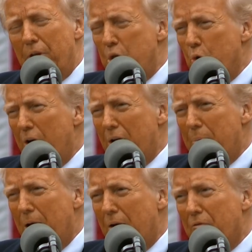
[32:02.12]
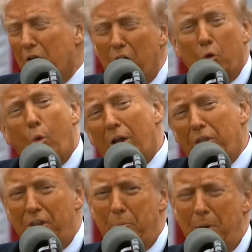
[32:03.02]
that you read about, very
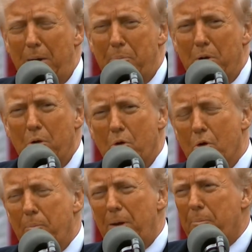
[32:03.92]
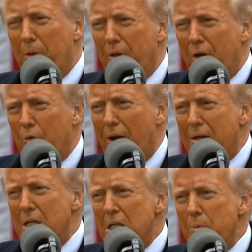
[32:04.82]
wealthy people, or people that are
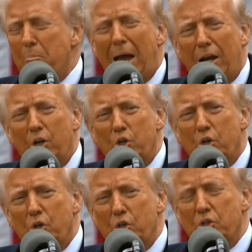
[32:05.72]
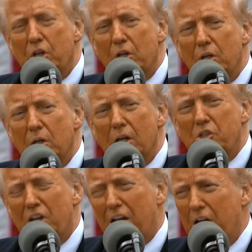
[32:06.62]
great managers and
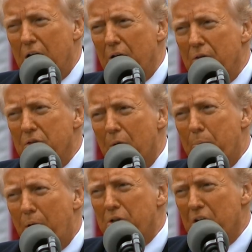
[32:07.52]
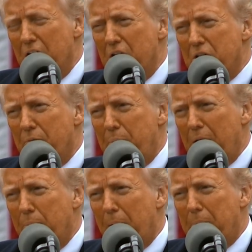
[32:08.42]
executives and presidents of
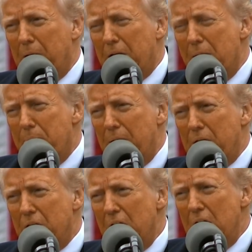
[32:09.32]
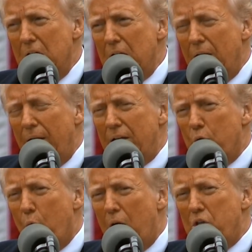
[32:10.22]
big public companies, and
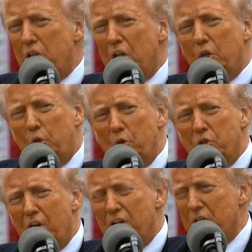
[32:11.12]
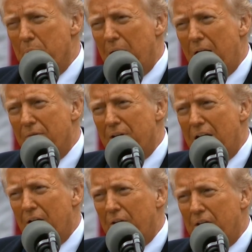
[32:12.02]
to watch the enthusiasm they have
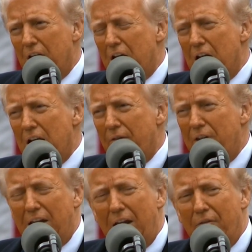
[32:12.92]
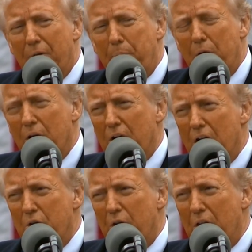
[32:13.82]
now that they didn't have. They gave up on our
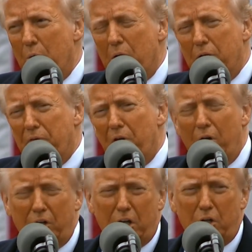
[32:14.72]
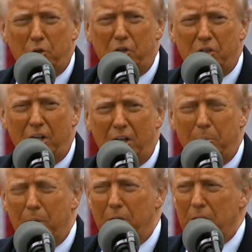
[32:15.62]
country. They went to foreign countries and they
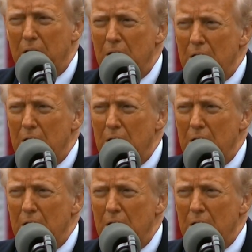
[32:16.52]
built.